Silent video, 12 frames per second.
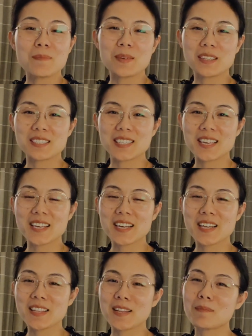
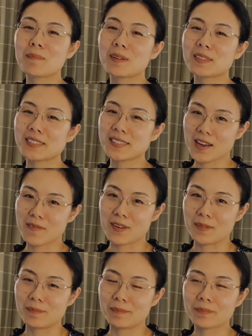Mistake number 7.